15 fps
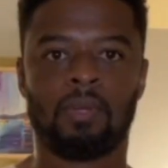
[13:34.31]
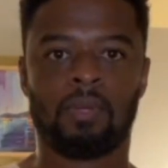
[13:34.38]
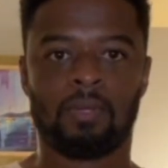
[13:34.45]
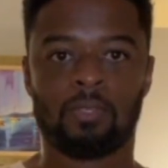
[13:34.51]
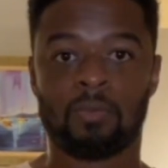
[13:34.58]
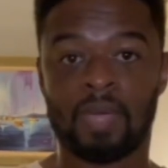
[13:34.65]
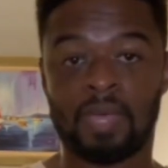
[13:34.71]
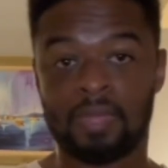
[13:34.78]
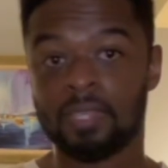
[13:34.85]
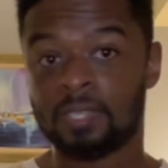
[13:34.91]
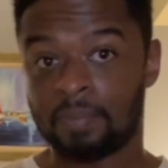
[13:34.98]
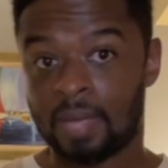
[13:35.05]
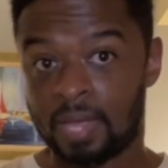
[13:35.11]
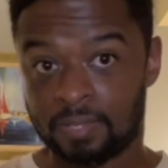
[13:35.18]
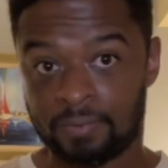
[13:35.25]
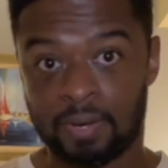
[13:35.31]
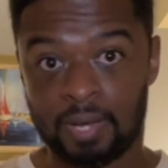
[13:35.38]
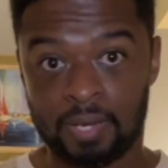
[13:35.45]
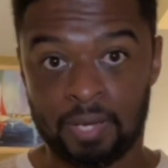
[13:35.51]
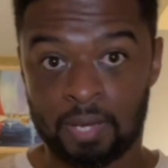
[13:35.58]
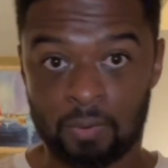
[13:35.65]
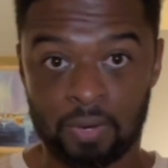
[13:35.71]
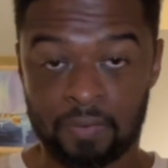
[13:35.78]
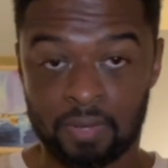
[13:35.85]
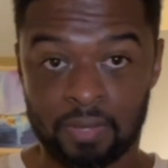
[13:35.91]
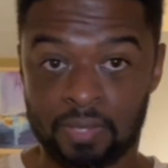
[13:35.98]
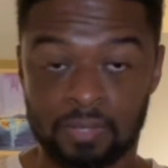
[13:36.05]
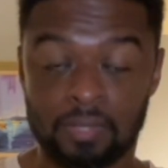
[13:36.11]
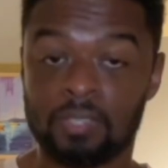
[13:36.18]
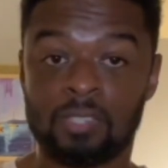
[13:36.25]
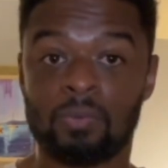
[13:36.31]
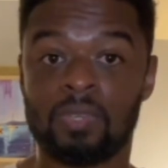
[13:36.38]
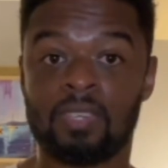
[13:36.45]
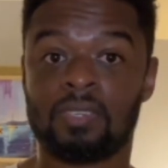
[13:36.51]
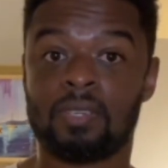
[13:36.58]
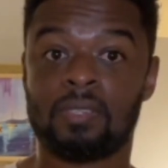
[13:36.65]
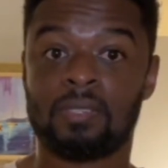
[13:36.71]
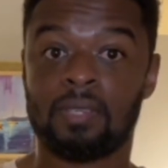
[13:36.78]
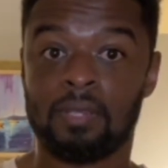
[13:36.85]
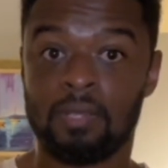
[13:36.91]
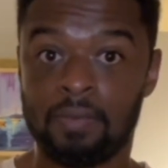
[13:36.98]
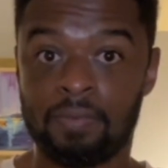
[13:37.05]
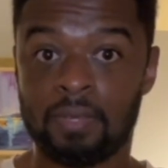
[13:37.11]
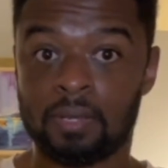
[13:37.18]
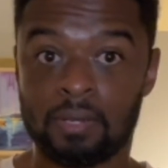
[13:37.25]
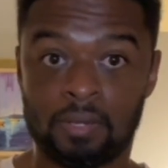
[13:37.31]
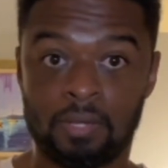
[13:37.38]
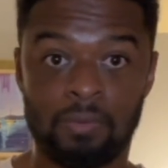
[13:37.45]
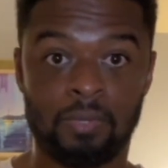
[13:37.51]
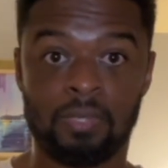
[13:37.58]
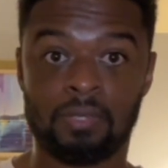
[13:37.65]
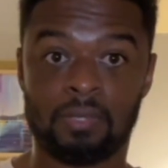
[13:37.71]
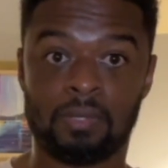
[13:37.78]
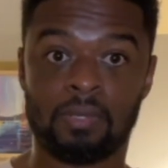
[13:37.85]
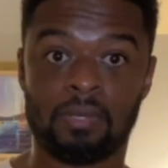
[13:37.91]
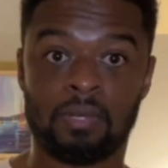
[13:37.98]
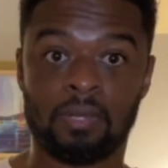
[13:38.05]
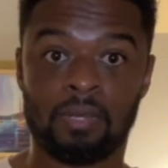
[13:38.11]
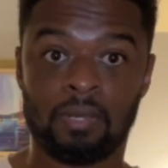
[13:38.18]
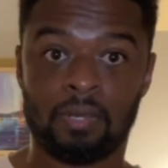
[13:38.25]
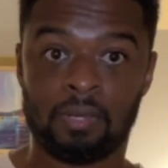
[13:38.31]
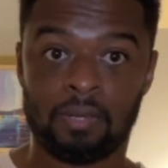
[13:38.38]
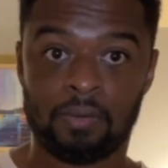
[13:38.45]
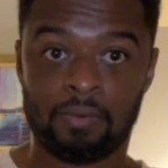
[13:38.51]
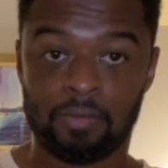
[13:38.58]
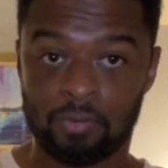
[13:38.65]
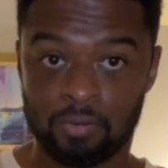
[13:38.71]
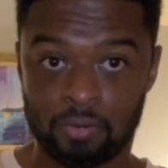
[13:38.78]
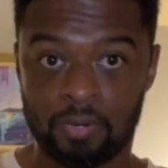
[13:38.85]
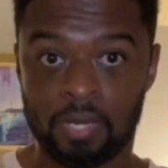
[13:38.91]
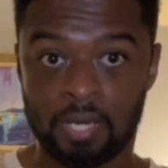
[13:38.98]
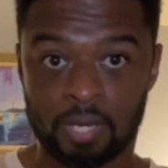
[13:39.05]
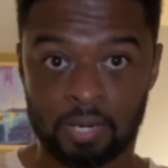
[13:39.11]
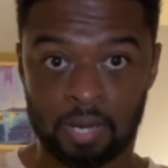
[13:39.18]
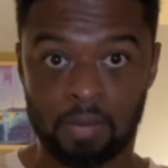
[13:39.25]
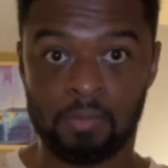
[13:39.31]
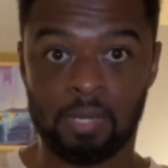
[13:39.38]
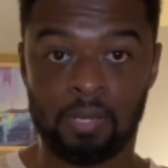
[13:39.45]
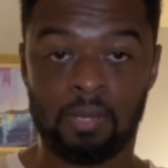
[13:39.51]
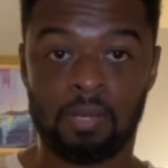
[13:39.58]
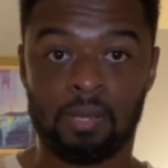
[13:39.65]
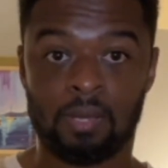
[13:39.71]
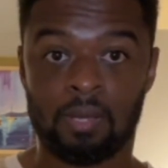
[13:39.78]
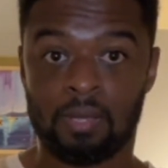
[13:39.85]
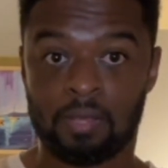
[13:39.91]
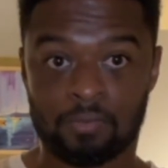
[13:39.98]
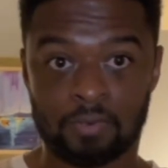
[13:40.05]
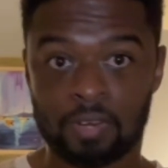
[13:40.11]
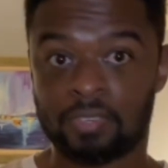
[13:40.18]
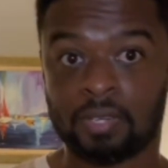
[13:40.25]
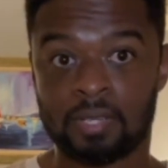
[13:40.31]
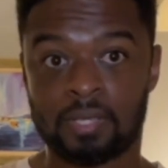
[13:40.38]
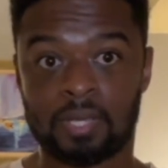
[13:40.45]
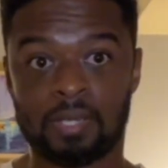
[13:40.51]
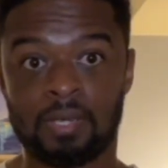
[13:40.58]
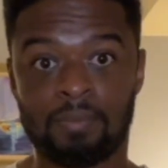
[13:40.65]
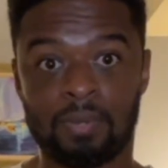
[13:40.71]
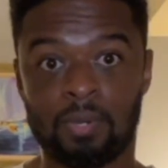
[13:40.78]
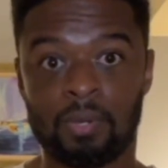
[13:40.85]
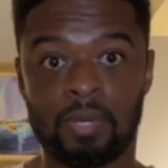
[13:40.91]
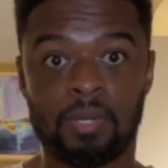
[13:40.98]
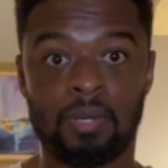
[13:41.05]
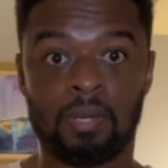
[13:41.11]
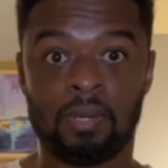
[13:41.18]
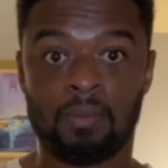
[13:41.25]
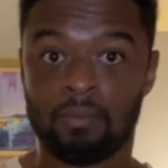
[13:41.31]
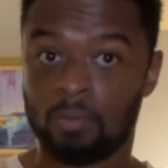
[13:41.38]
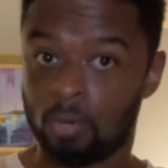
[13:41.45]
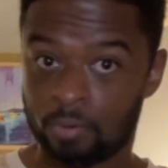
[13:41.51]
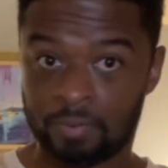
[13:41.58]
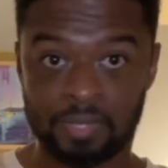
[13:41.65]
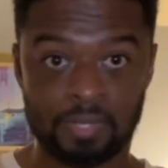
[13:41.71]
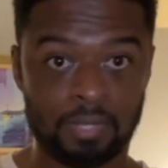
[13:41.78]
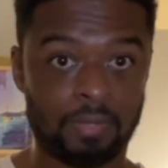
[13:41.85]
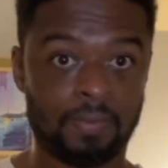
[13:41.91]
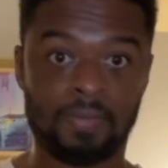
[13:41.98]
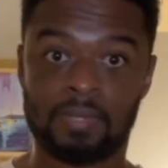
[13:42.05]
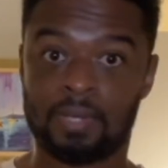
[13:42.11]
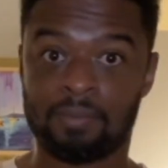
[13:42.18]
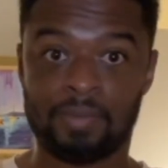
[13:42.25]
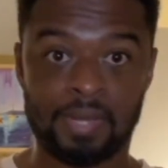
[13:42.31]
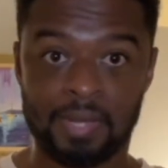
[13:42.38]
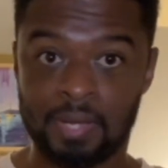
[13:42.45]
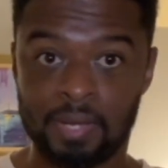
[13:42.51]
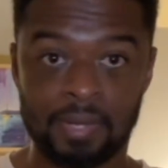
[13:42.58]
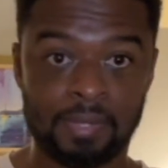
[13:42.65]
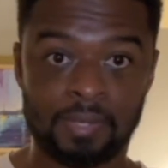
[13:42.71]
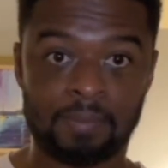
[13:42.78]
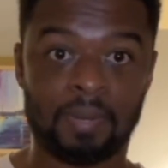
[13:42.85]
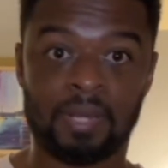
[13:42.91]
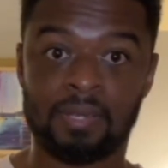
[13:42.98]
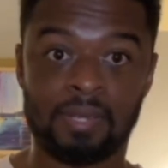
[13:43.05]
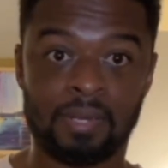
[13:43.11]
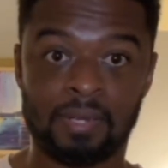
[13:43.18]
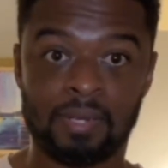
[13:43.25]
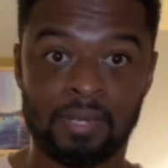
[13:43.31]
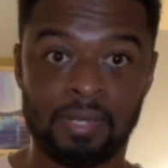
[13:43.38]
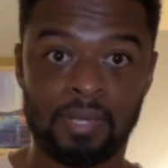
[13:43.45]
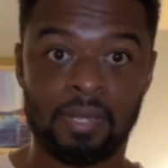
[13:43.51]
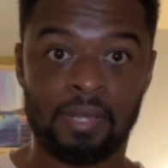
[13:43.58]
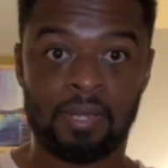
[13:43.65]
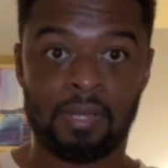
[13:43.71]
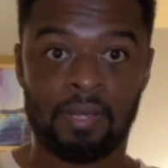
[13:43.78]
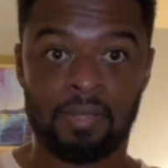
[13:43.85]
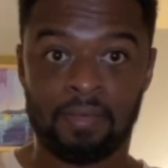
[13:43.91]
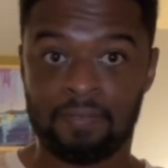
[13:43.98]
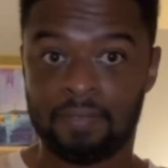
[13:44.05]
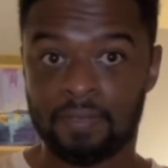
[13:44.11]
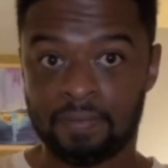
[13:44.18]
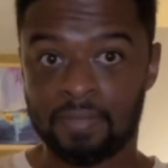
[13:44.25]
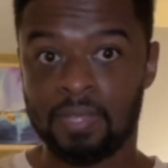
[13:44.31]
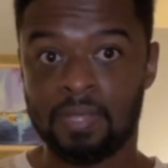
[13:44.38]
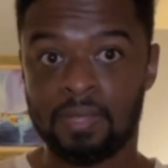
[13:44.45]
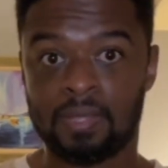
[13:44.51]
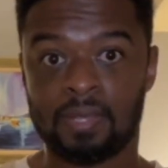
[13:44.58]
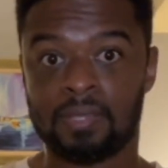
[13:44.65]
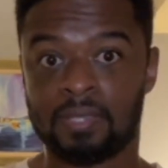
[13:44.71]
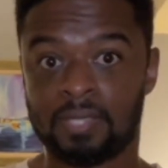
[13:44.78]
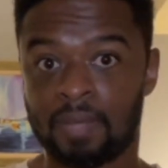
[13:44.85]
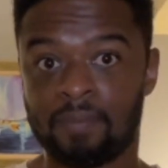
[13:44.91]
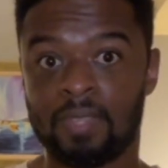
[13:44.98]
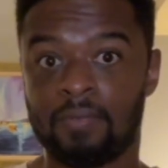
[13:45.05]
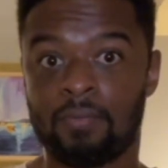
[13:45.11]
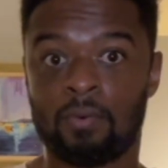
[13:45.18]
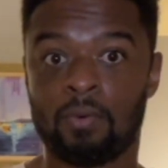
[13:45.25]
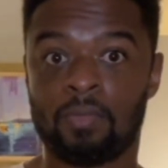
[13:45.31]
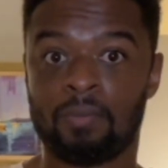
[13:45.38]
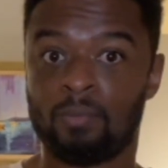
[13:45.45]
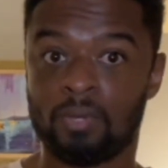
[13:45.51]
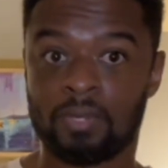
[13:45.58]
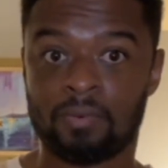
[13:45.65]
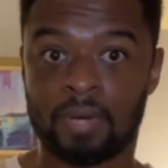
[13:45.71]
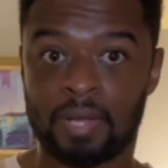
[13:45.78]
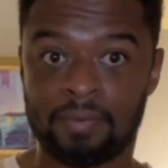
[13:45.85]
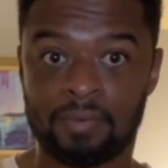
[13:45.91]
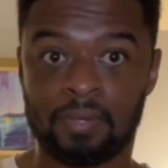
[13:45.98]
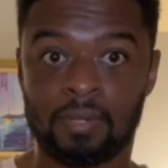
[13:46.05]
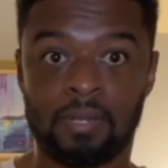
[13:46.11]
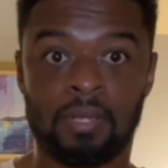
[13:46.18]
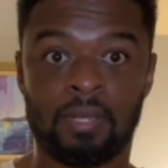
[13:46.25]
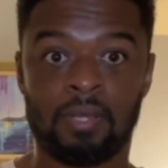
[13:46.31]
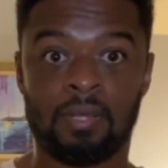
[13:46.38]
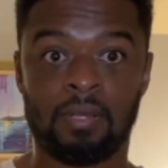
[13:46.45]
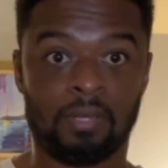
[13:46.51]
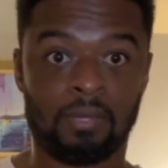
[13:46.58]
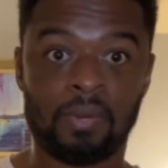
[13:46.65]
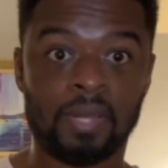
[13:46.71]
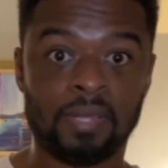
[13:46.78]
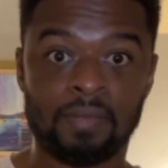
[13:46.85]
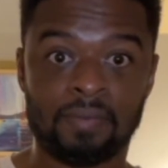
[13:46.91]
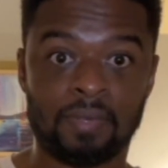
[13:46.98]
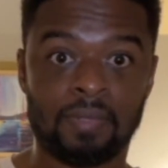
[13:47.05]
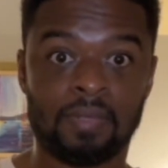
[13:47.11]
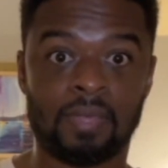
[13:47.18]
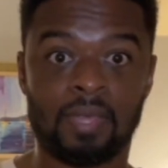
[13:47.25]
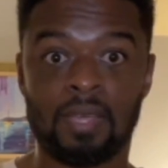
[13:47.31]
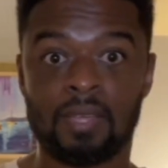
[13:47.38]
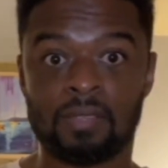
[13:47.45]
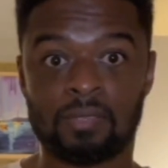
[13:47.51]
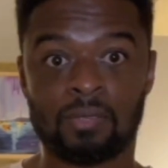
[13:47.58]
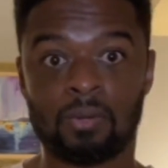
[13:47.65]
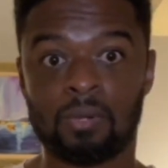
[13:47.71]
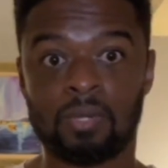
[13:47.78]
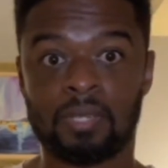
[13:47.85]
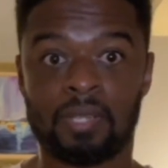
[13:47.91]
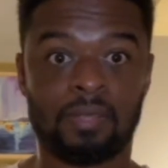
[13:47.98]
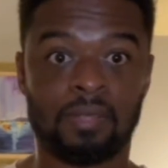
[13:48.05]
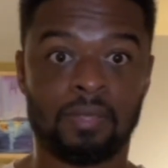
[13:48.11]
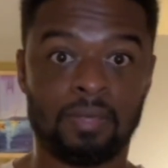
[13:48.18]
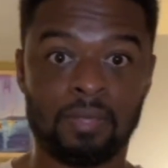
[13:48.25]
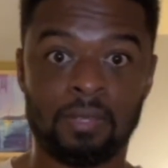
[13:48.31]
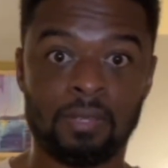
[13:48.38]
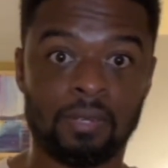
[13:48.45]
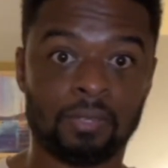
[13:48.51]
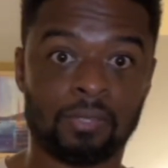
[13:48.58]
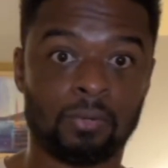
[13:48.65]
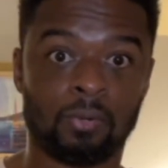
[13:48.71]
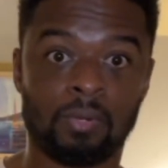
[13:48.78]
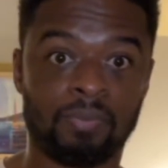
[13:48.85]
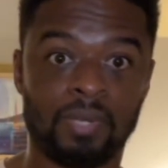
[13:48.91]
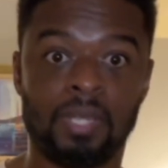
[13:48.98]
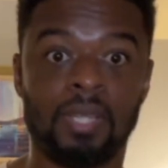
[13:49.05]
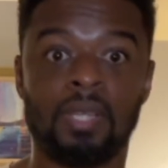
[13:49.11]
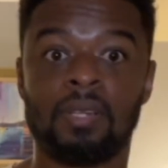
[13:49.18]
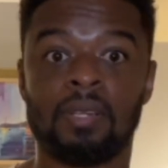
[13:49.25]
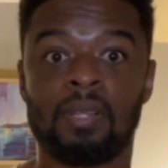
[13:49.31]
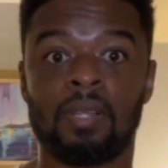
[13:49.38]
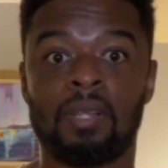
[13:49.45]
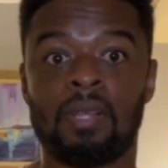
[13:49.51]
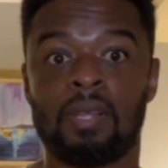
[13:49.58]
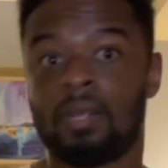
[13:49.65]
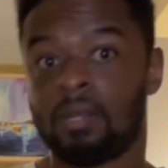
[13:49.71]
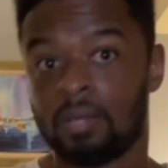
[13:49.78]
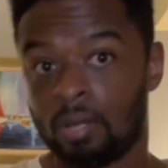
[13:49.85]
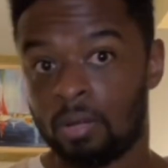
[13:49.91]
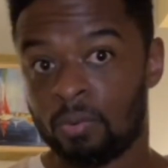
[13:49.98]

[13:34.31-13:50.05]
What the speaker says: So by this past Friday, however, the situation significantly worsened for the Ukrainian army. The Russians had deployed more reserves and brigades, particularly the 15th and 74th Motor Rifle, the 25th Air Assault and the 3rd Assault Brigade, along